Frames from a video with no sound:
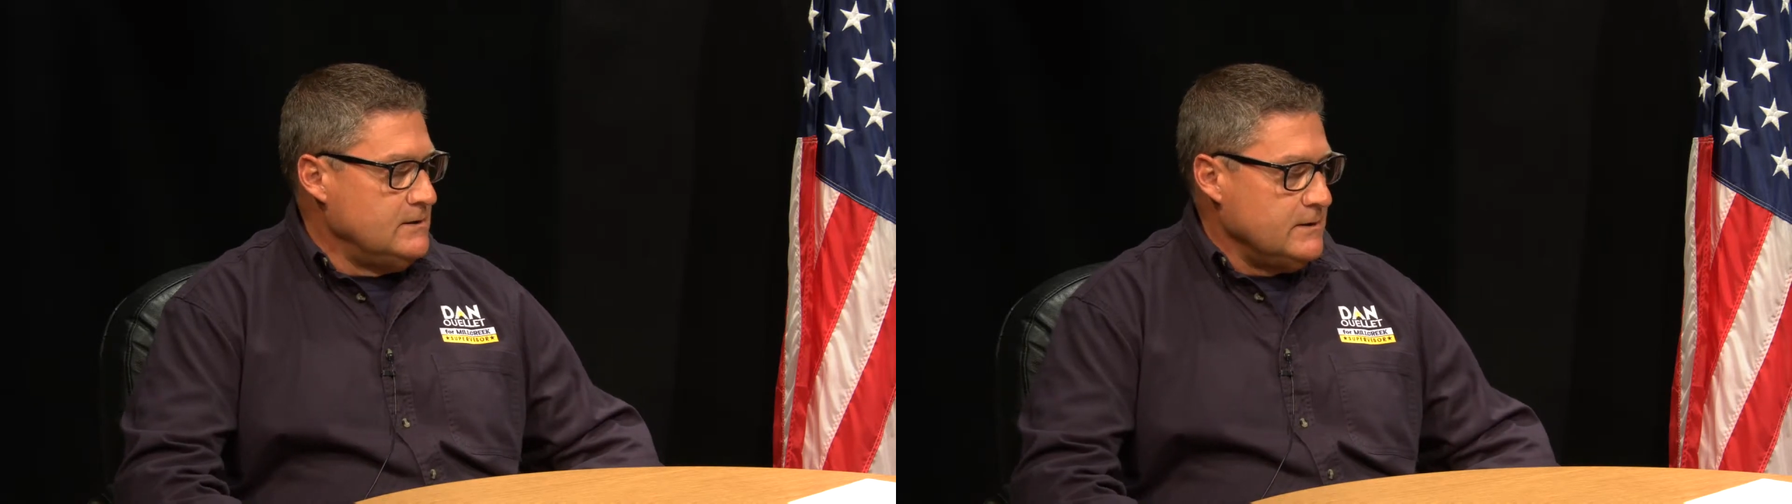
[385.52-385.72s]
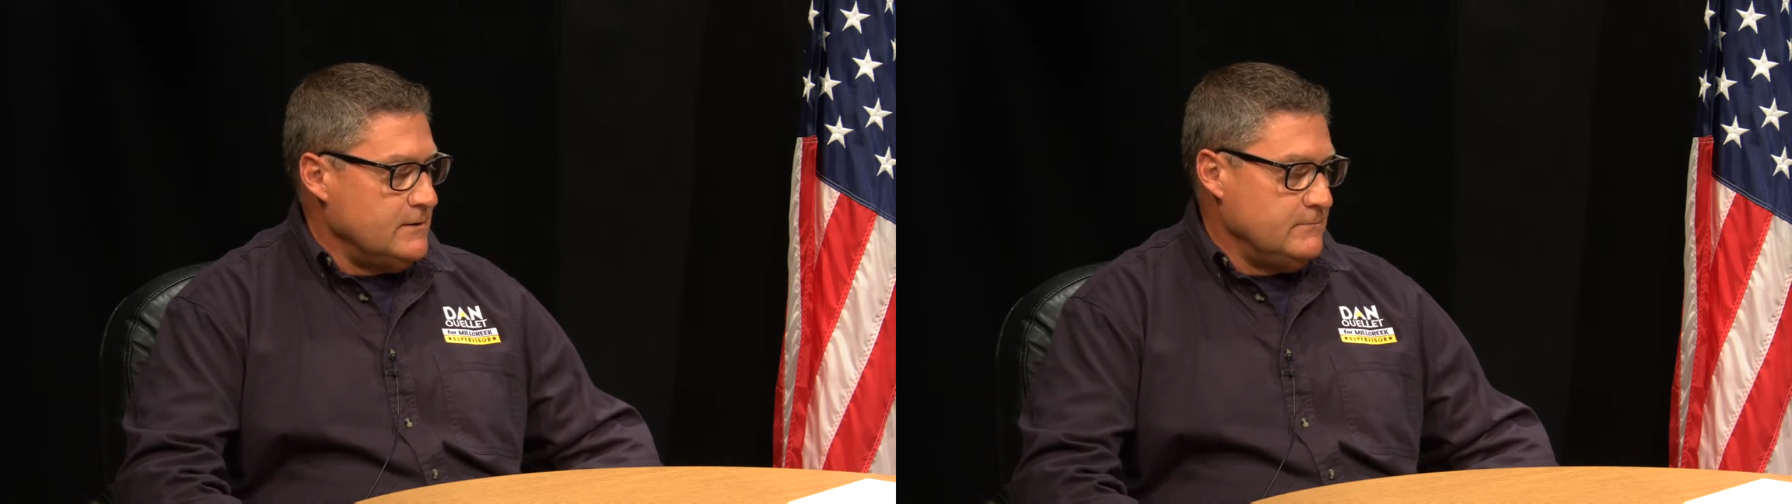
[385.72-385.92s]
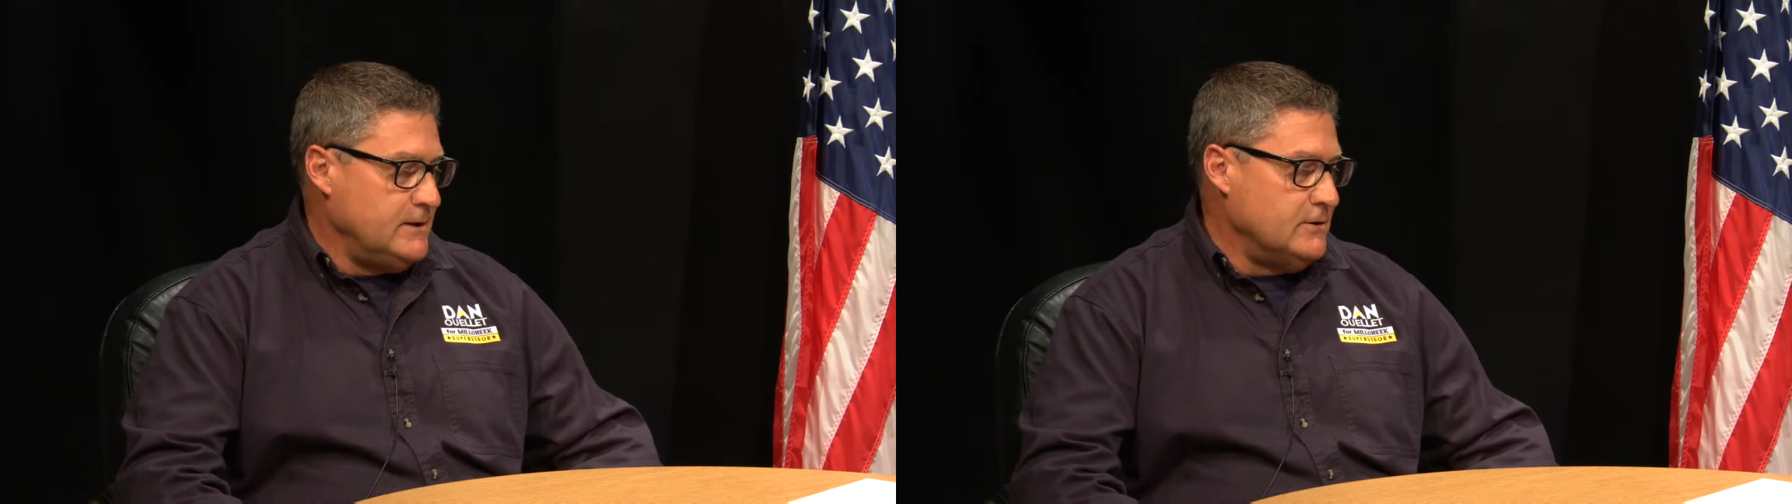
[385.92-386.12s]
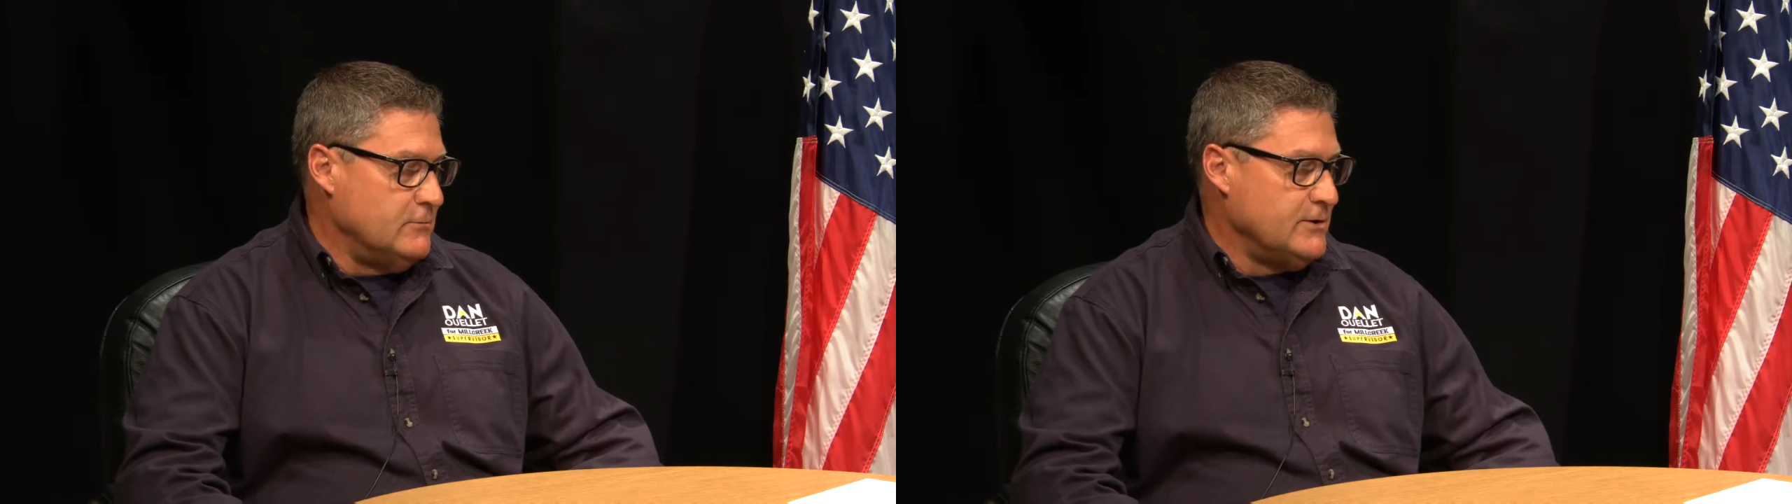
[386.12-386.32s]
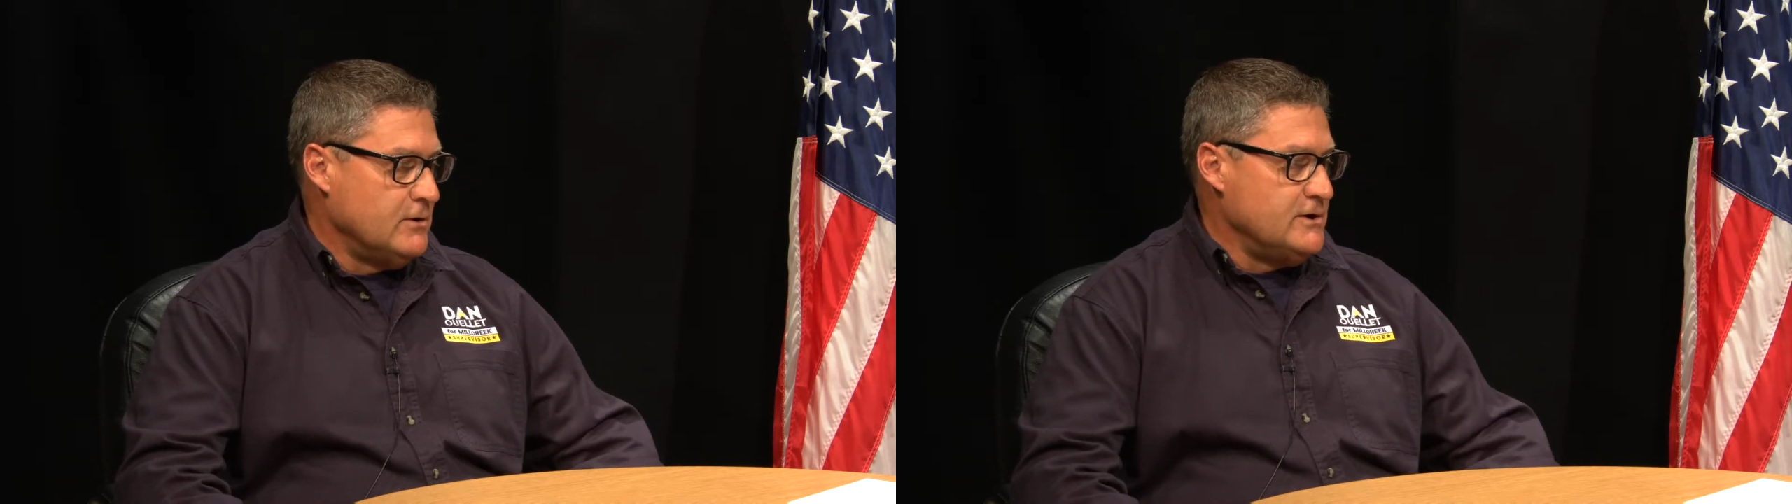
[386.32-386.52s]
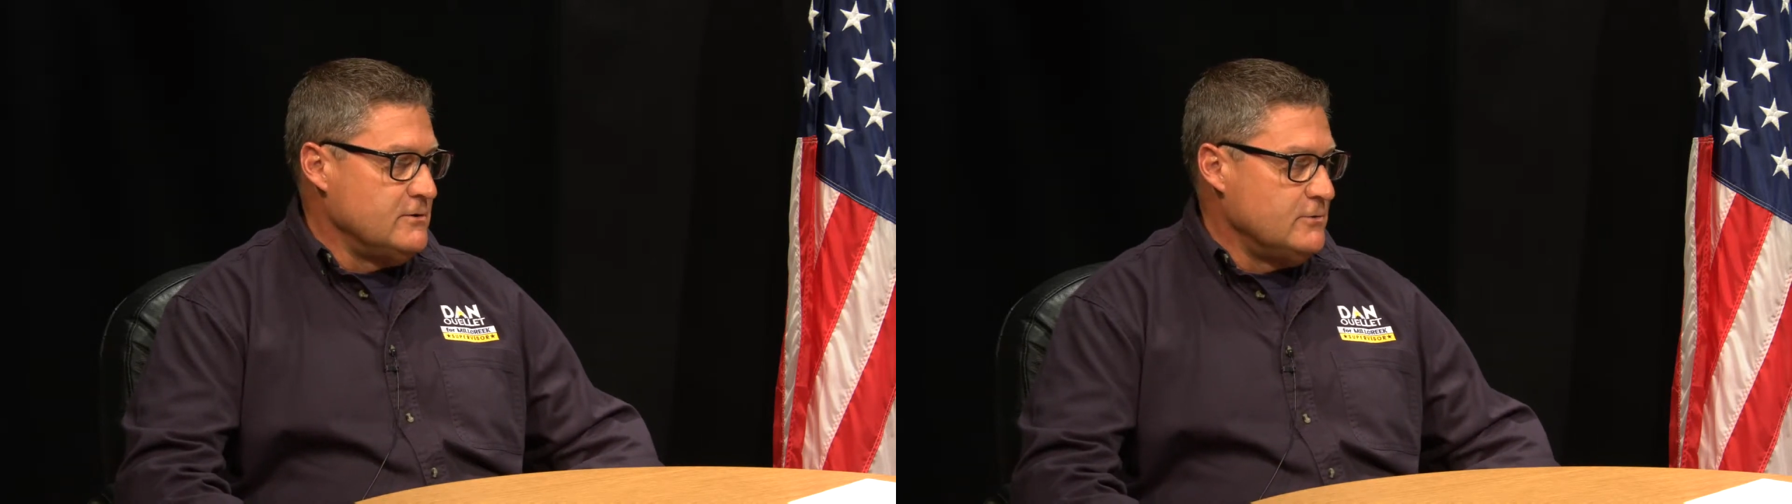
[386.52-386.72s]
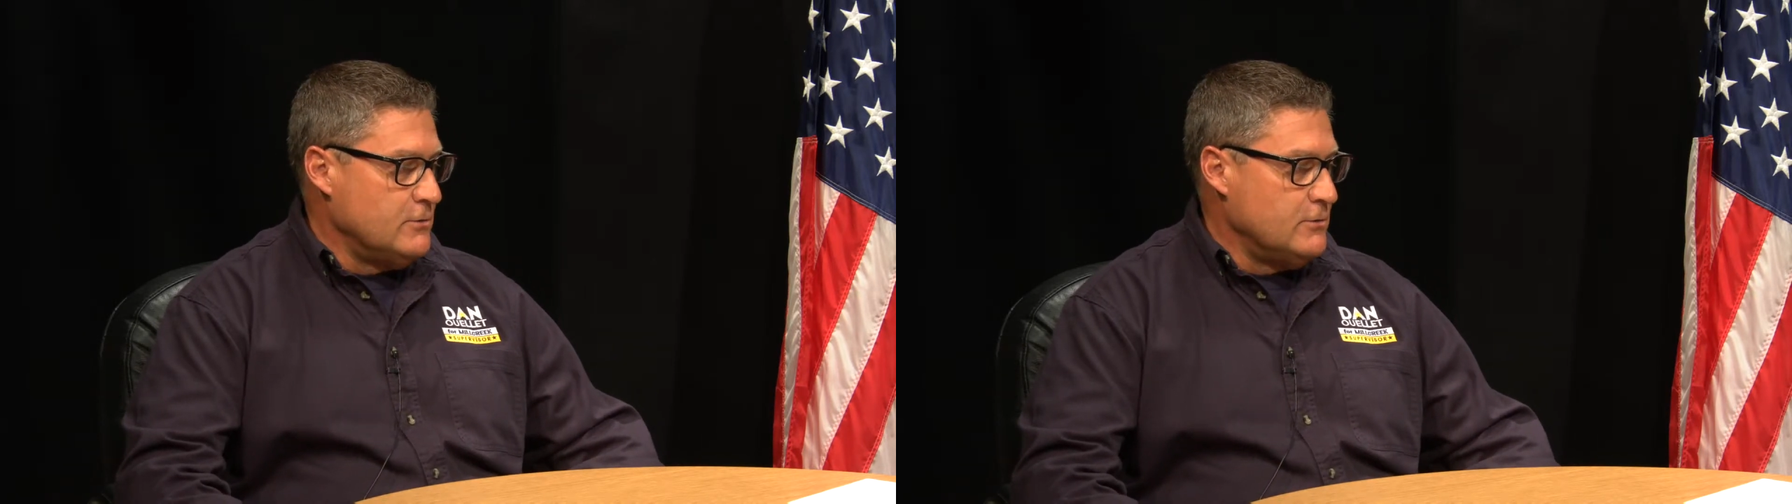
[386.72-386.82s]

Uh, you know, when they're under the